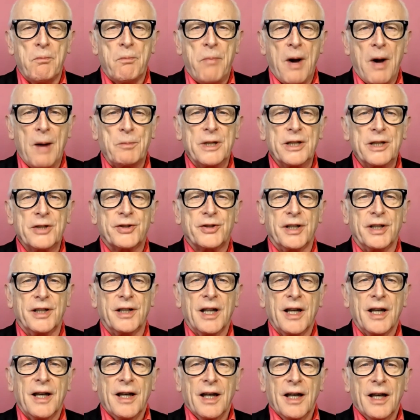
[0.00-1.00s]
published.
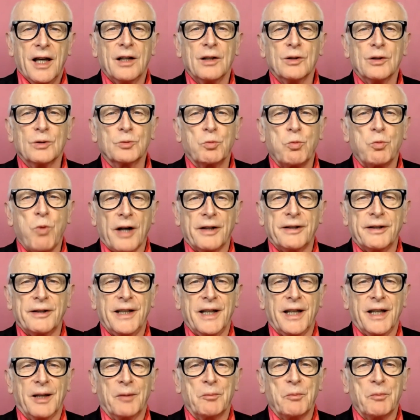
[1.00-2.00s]
It held
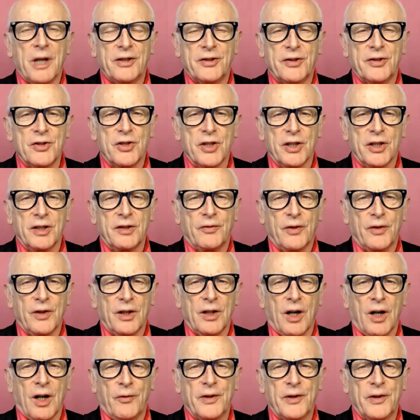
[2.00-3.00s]
worrying messages for
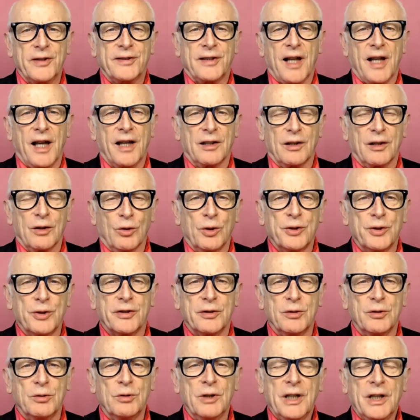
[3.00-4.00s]
office landlords
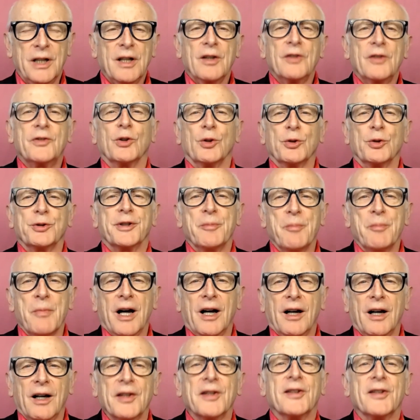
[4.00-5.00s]
who saw
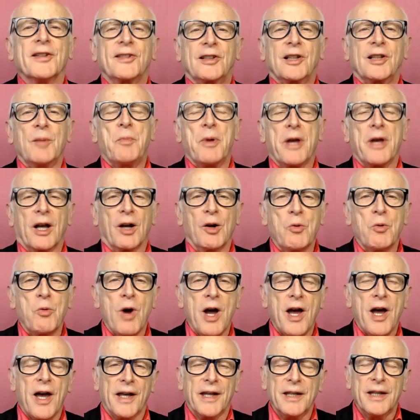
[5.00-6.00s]
demand slipping
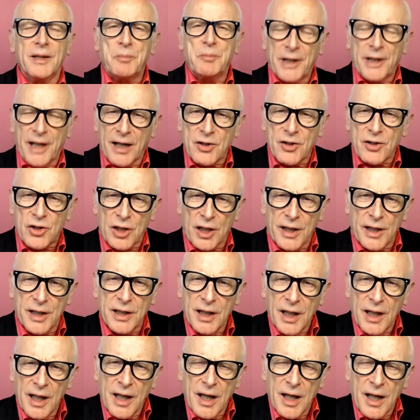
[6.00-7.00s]
away. But
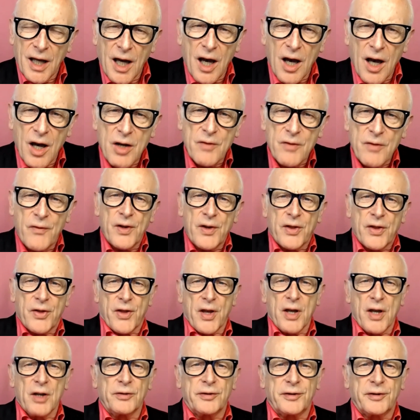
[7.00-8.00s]
actually, over
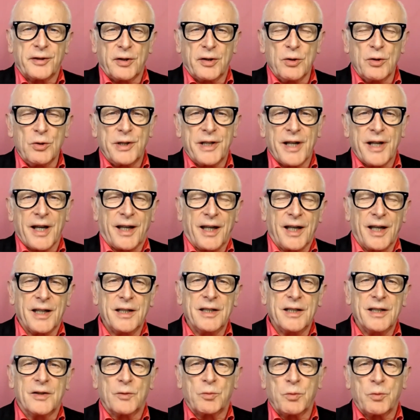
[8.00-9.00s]
those 2
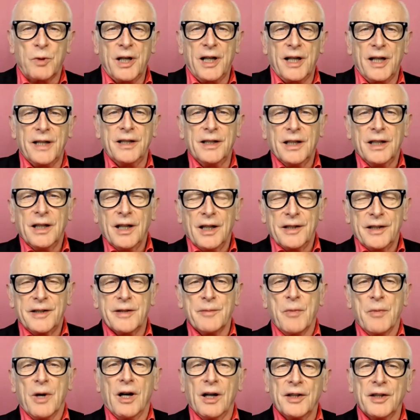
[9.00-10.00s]
decades, really,
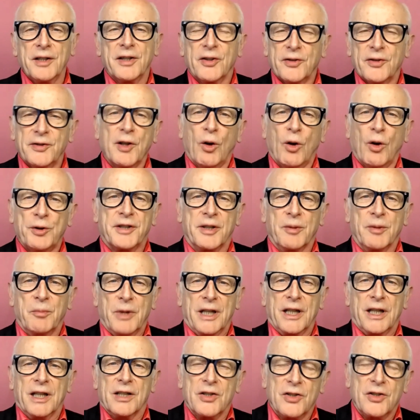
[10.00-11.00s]
demand has not
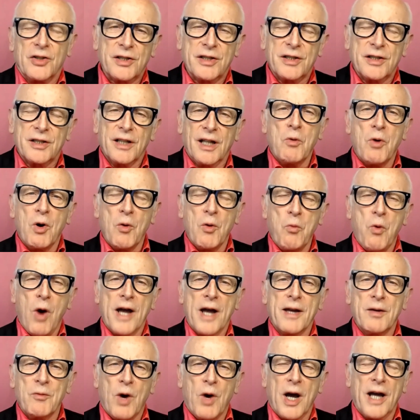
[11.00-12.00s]
diminished.
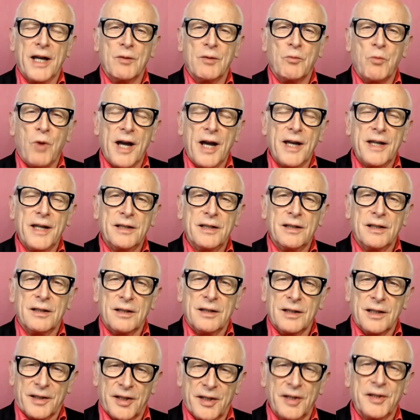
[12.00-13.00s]
Why
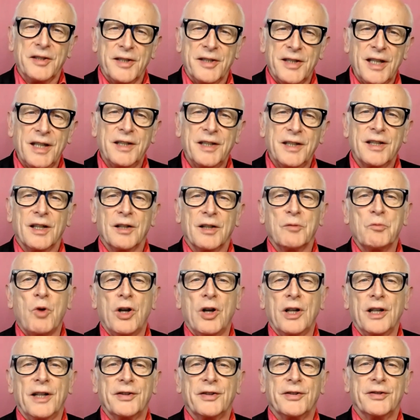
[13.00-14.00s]
didn't it? And
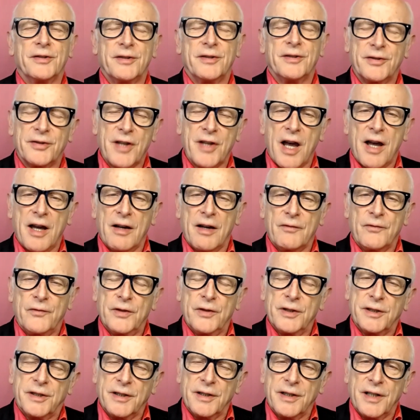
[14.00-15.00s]
what lessons does that have
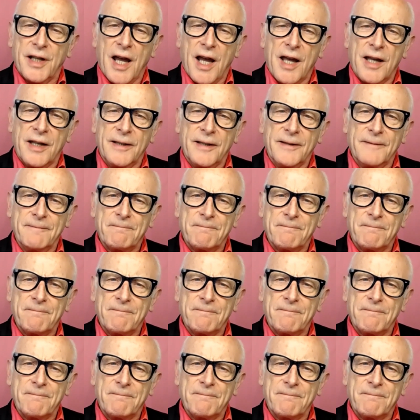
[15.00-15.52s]
for today?